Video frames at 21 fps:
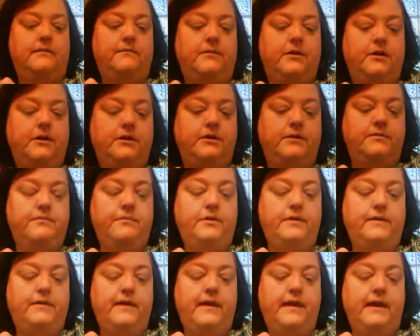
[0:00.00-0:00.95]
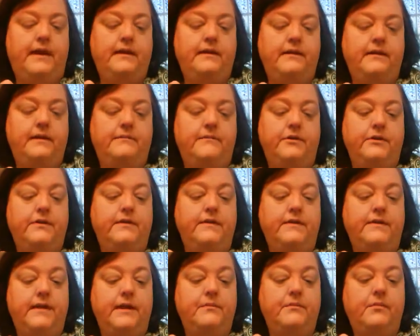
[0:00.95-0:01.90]
I'm going to put that, I'm going to use
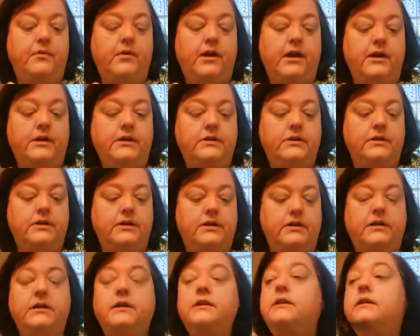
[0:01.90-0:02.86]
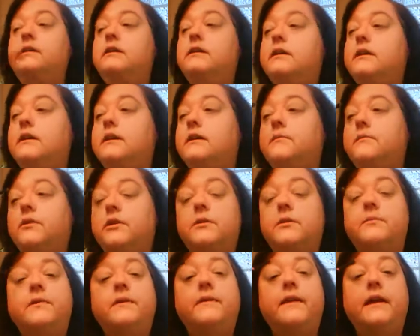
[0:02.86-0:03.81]
the same brush. I'm
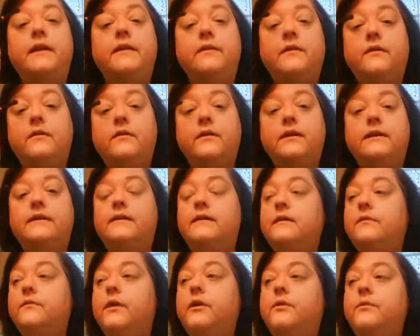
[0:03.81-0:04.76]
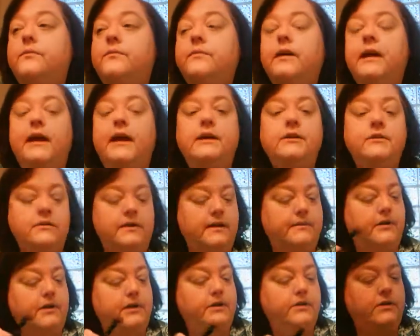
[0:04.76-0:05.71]
going to put that in the crease. Well, actually
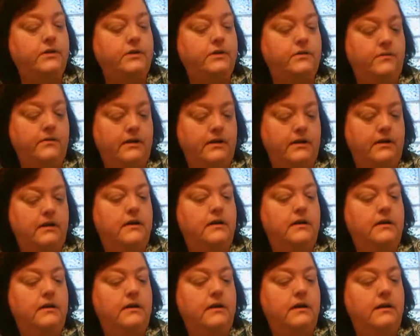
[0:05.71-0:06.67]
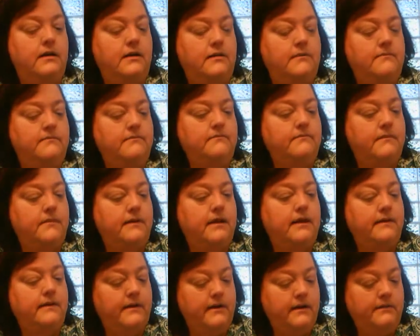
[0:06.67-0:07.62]
I'm going to do,
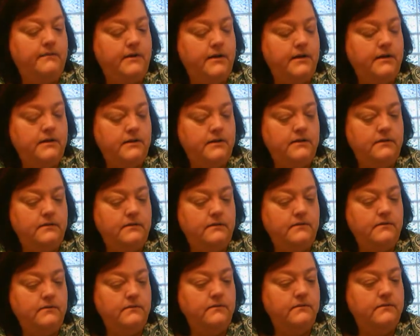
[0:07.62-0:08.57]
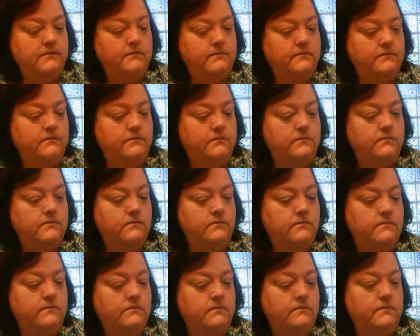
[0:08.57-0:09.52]
I think I'm going to do
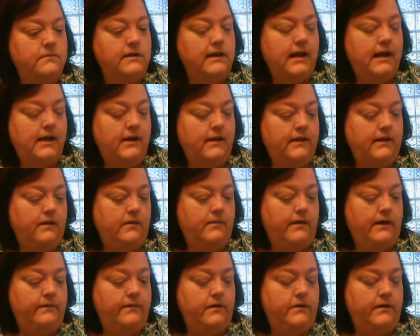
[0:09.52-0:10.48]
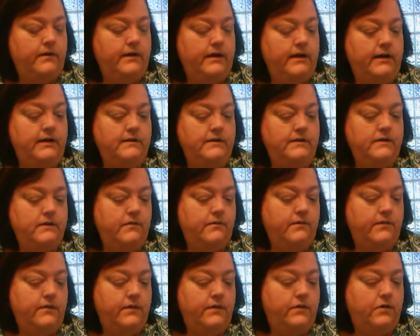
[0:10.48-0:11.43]
Kelly's way of doing it and start
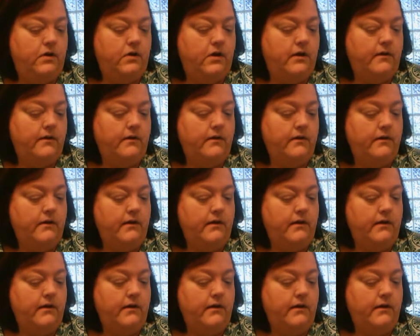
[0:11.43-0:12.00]
with the dark.